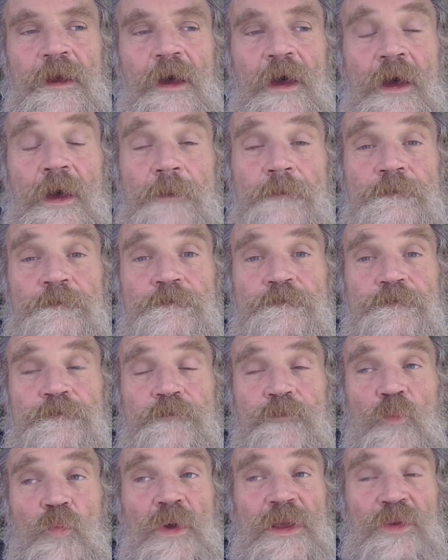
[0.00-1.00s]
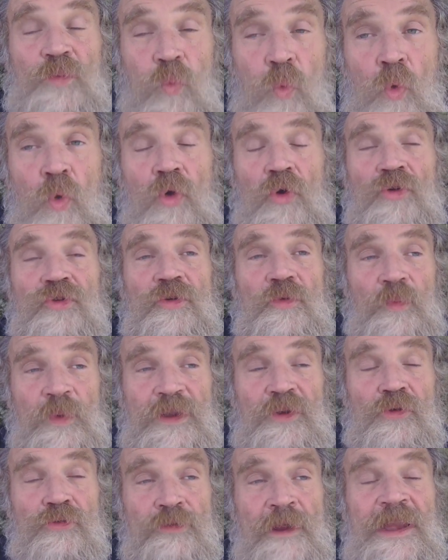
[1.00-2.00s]
Um, we'd walked,
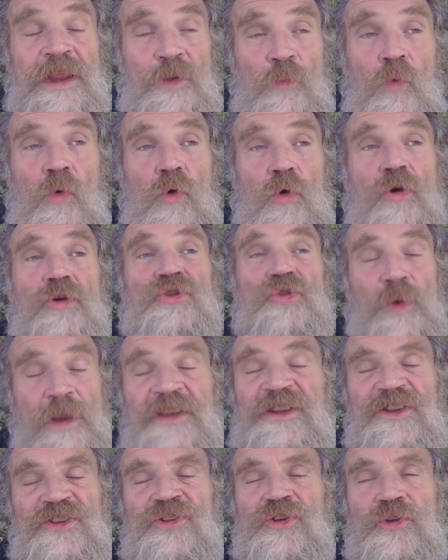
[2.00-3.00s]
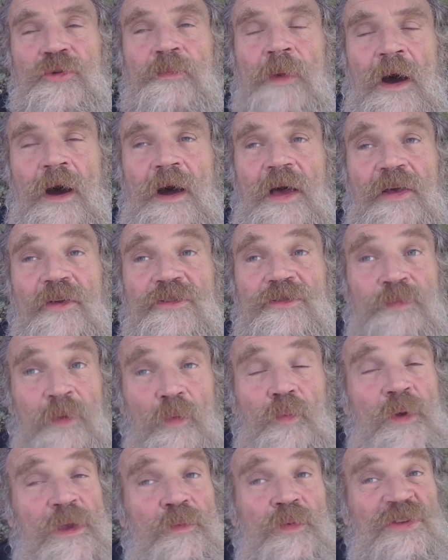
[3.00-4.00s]
we'd already walked 22 miles,
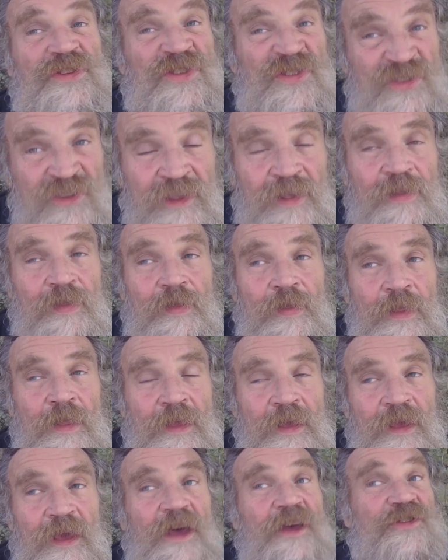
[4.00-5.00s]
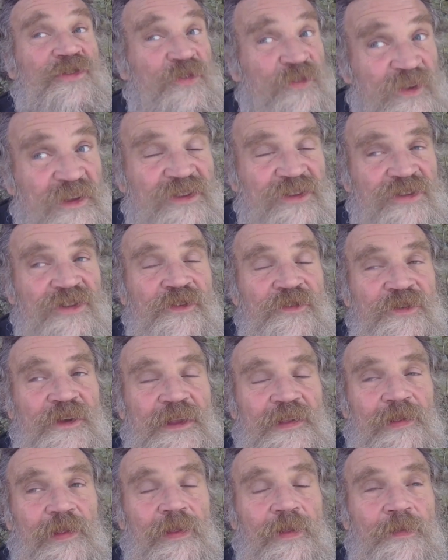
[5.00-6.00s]
but we were still as fit as a
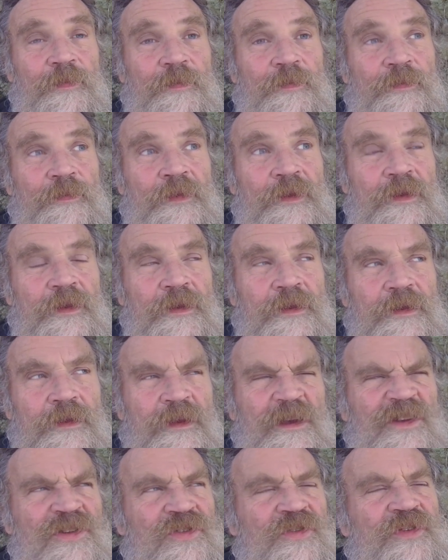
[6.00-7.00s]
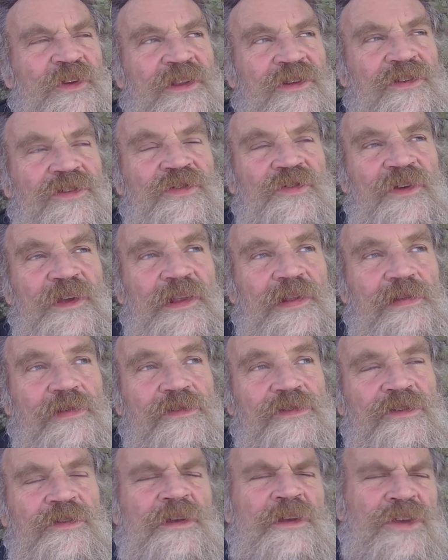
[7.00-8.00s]
fiddle. As fit as
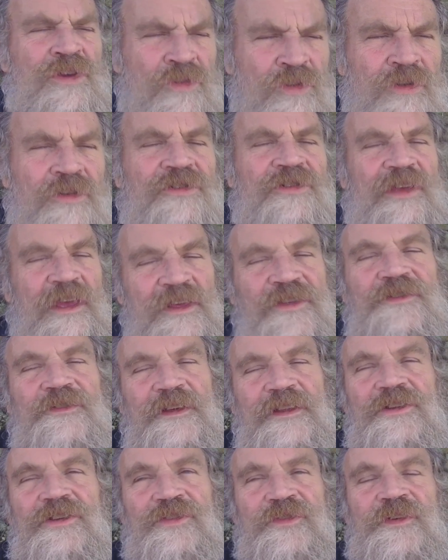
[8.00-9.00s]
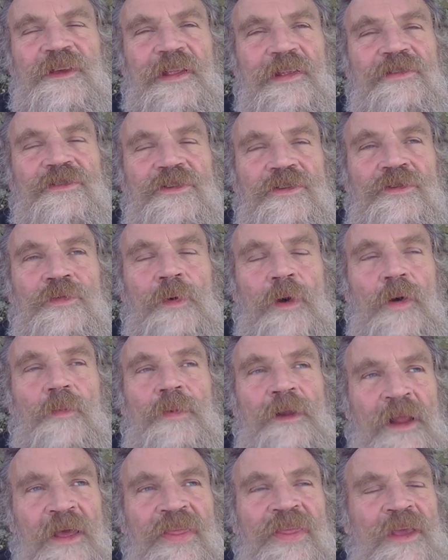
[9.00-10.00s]
fiddles. You could say as fit as fiddles as well,
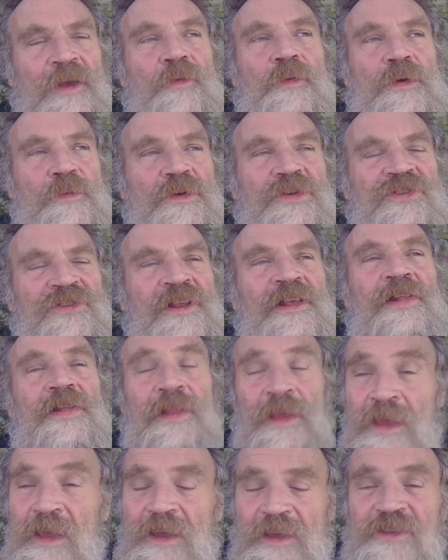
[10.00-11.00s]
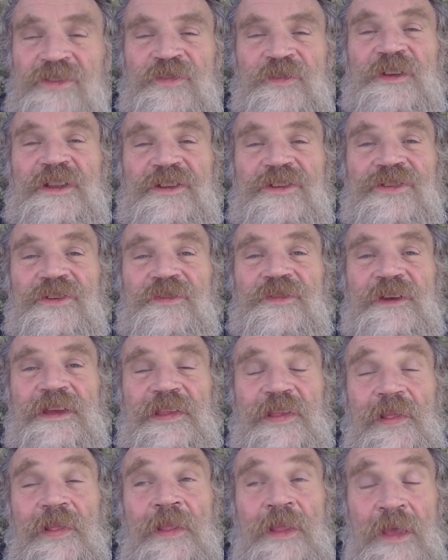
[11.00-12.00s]
but I think we were still as fit as a
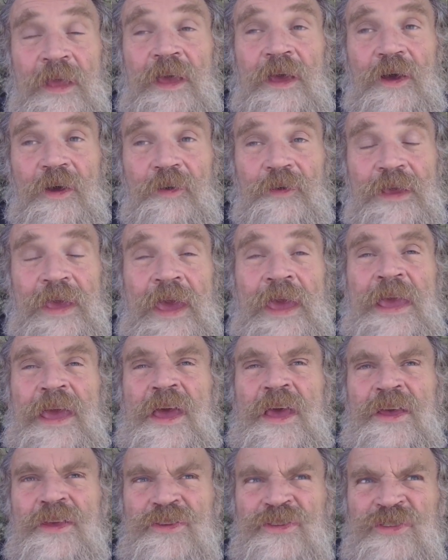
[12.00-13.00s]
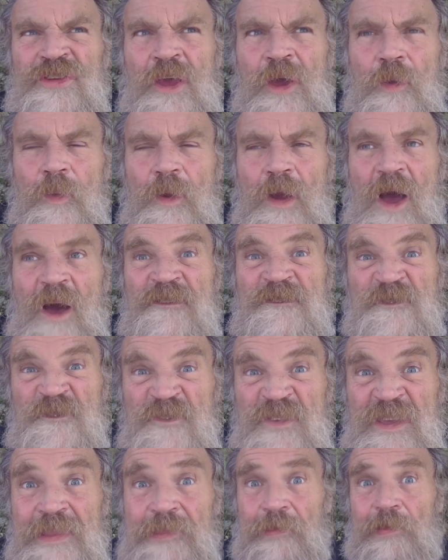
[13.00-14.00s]
fiddle. Okay? So, a
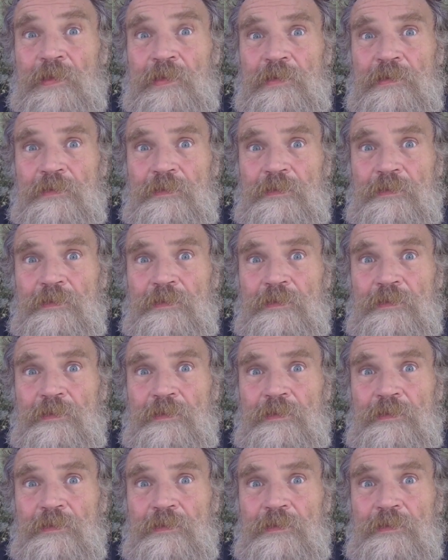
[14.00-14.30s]
fiddle.